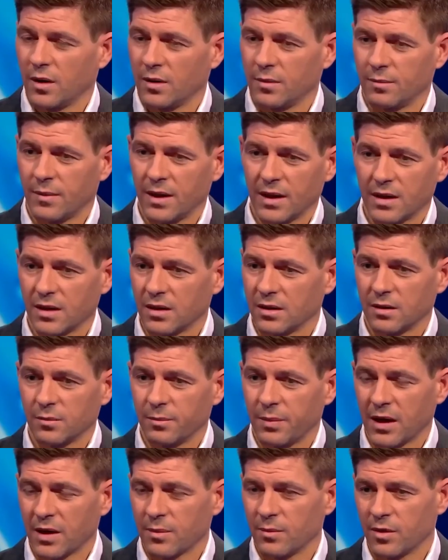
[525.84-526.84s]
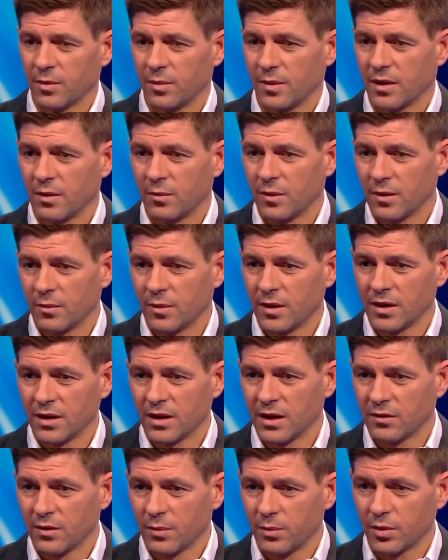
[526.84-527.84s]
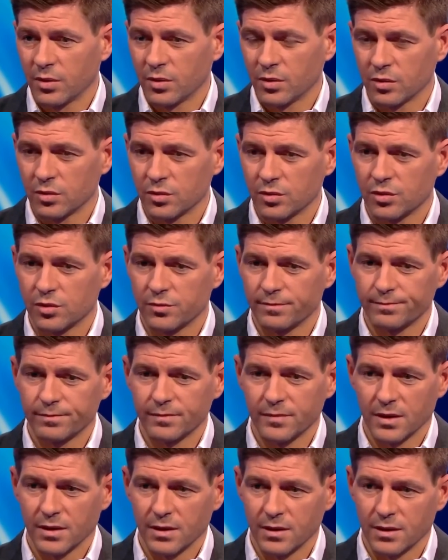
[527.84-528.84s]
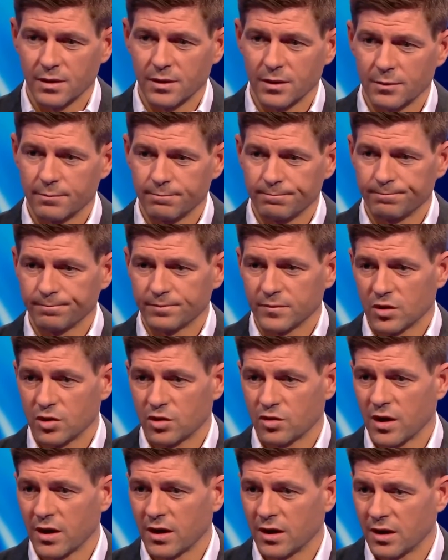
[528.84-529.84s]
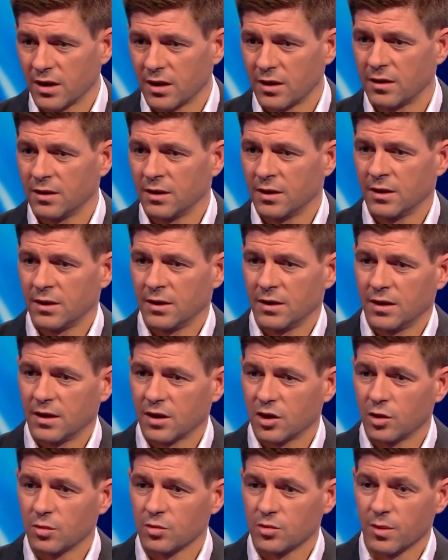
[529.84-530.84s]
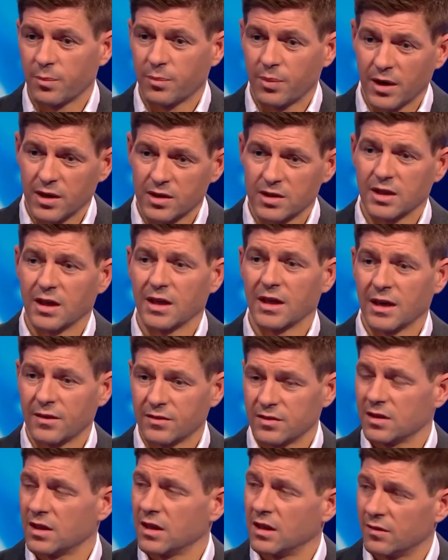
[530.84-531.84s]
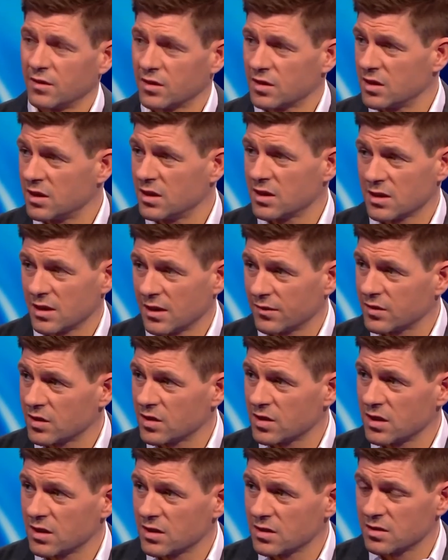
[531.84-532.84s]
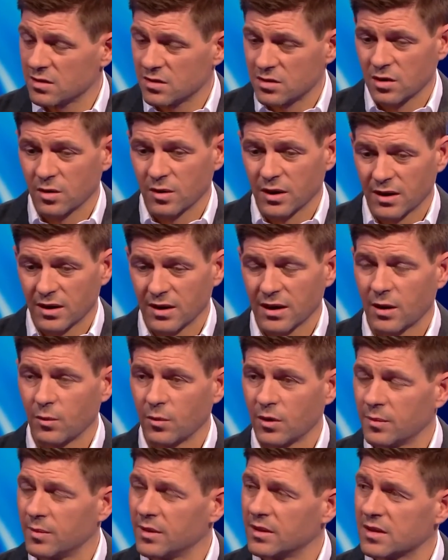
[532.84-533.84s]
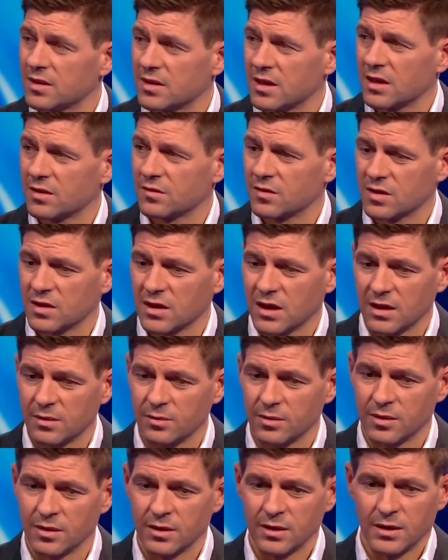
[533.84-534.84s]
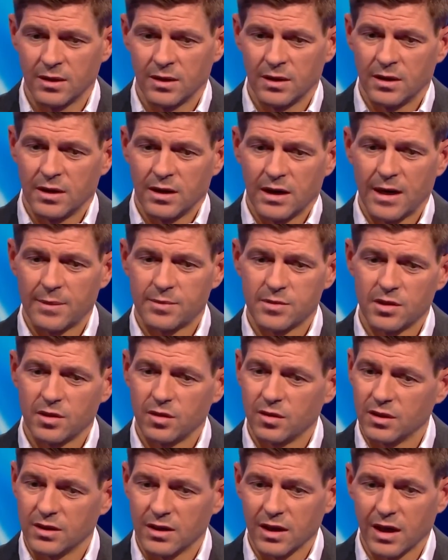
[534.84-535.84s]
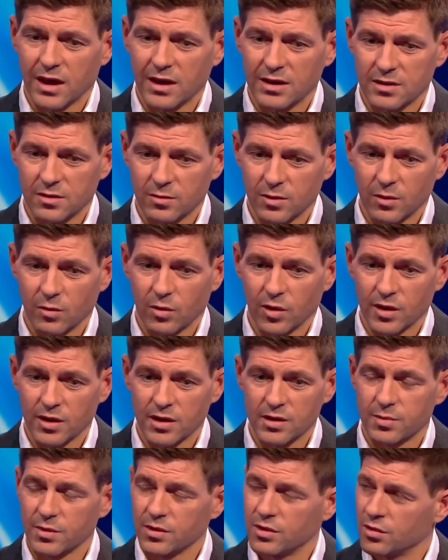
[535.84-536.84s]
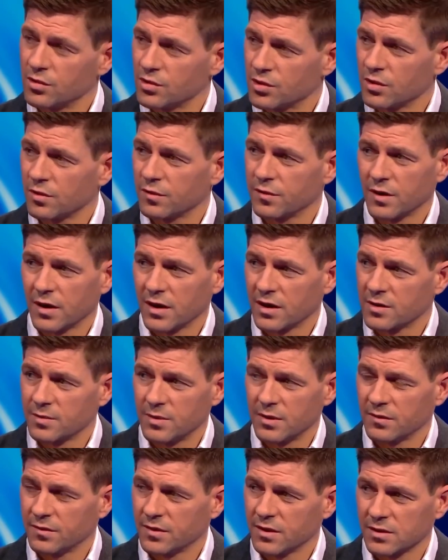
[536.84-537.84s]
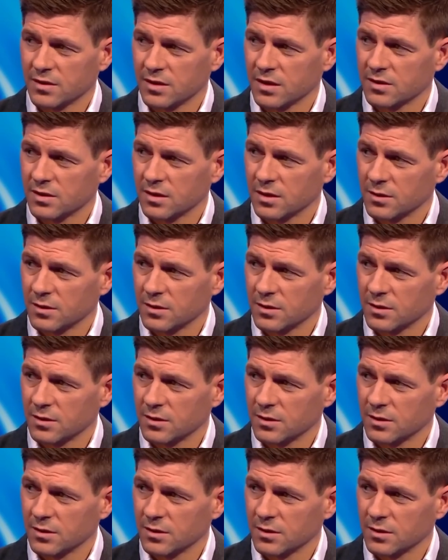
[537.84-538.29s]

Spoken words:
Michael will back me up here. When you're Liverpool's striker, it comes with pressure that you have to deliver season after season. So I think that will be the test for Salah, but absolutely delighted with what he's produced so far. It's been fantastic.